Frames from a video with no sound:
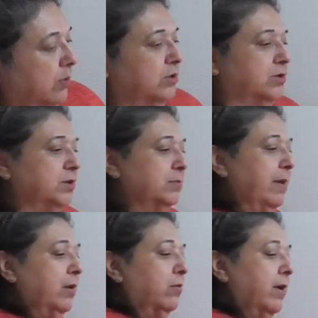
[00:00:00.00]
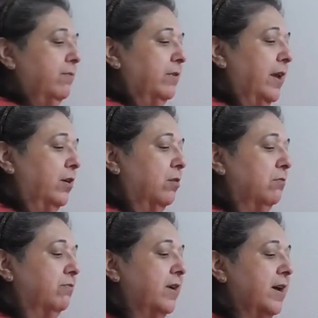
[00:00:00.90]
Which these make great for like
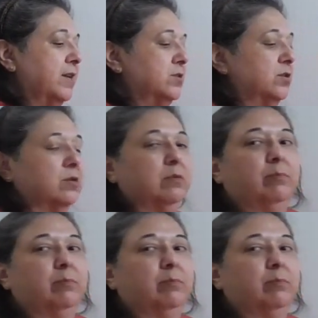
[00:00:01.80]
home fries to go with